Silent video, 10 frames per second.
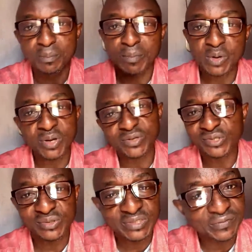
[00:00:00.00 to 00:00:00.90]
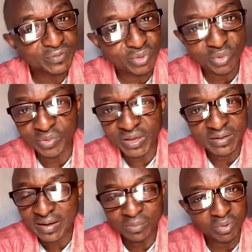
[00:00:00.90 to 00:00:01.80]
Marwa doesn't even know where
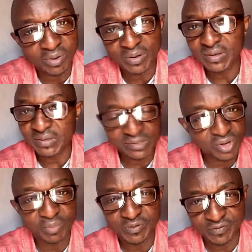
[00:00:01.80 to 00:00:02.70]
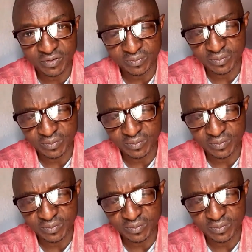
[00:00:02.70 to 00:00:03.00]
that boy is coming from.